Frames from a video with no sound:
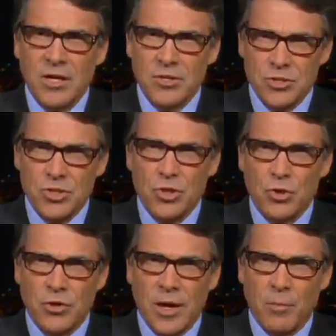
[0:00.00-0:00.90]
to
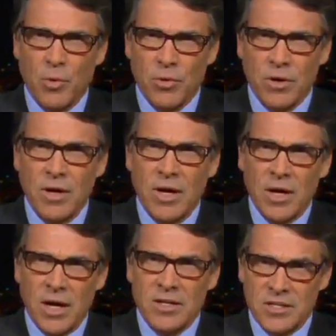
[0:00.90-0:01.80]
secure that border.
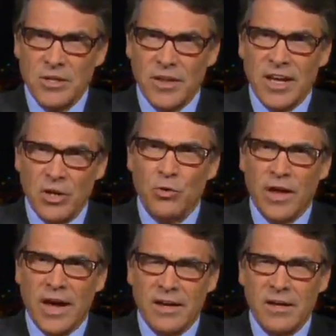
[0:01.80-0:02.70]
Until they do
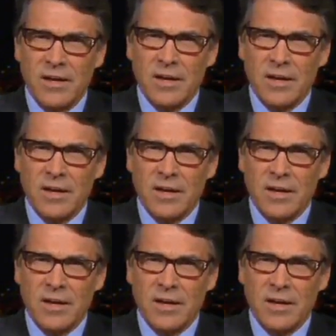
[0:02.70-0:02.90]
that,